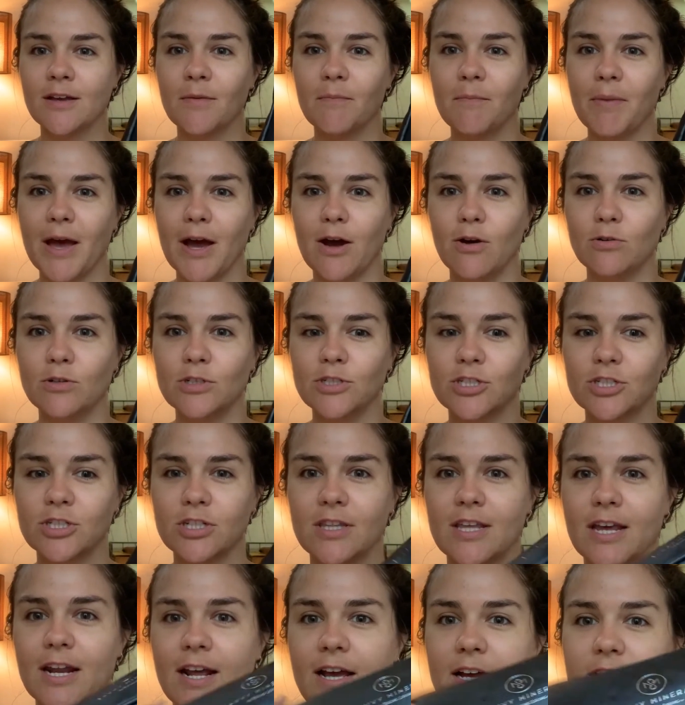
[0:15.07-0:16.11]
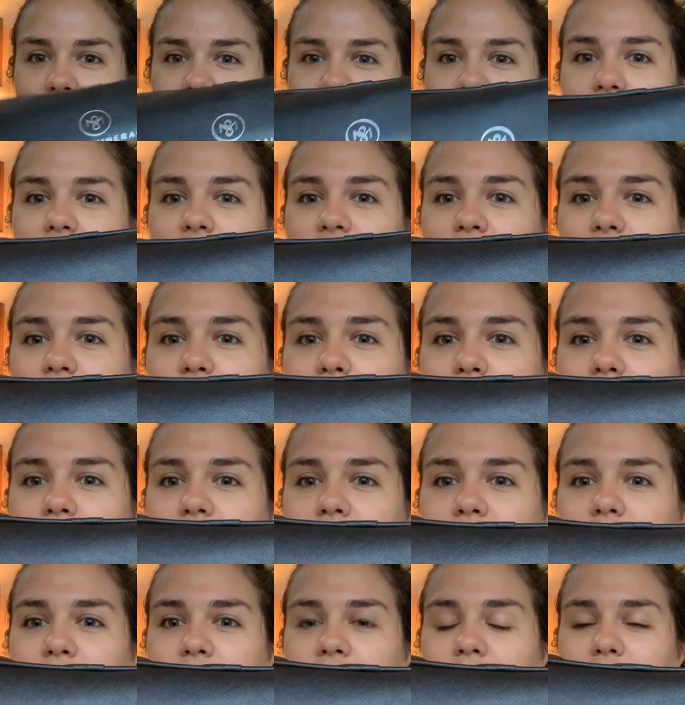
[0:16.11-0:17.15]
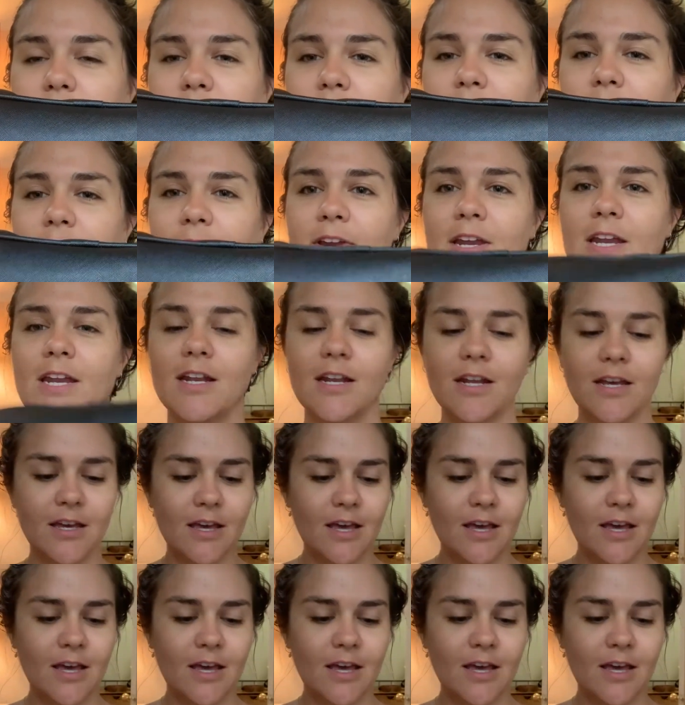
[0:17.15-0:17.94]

pouch that I actually got from Young Living.